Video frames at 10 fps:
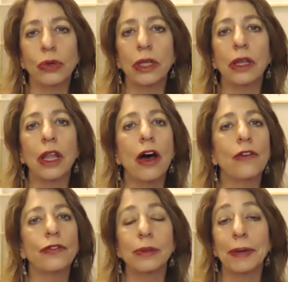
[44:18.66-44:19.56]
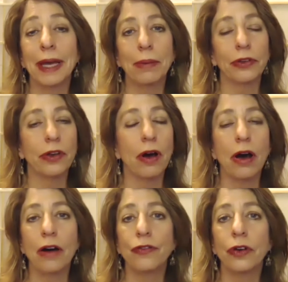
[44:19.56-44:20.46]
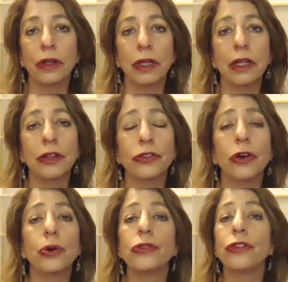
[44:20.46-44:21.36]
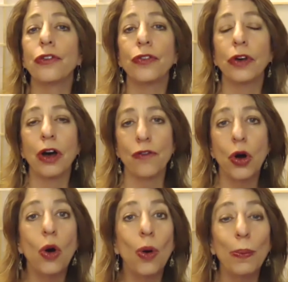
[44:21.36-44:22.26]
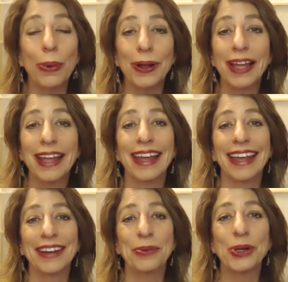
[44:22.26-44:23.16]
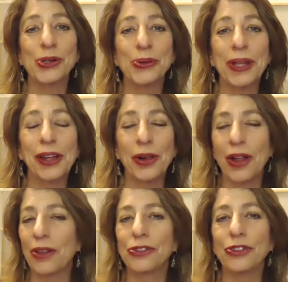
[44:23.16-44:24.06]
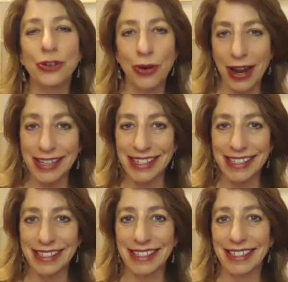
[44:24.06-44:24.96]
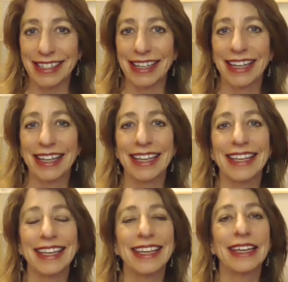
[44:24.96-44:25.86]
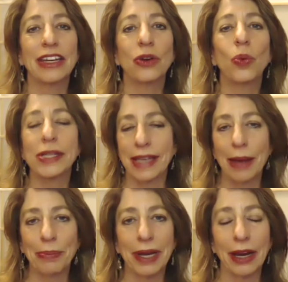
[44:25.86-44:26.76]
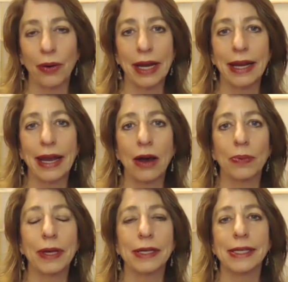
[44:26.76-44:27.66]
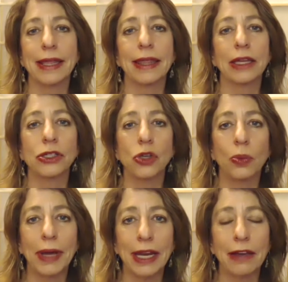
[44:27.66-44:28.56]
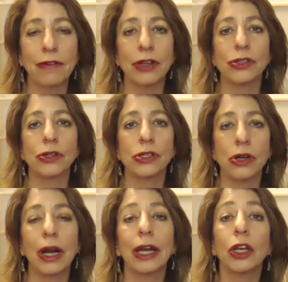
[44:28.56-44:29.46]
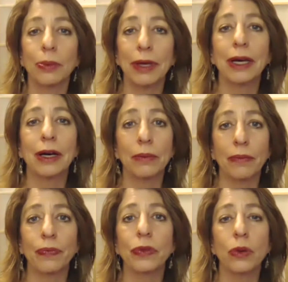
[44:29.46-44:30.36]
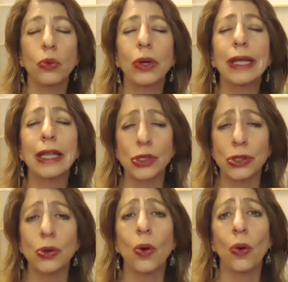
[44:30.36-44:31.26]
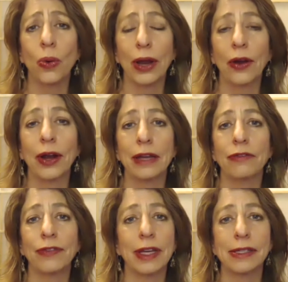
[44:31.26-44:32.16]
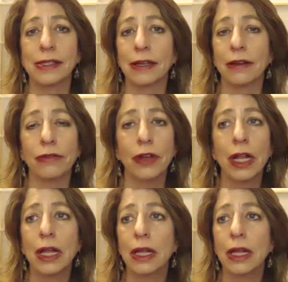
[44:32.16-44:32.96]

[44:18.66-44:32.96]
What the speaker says: would love to be able to offer a little dose of hope and what Julian calls trust in what's happening right now, because I think so many of us are starting to become really soul weary in face of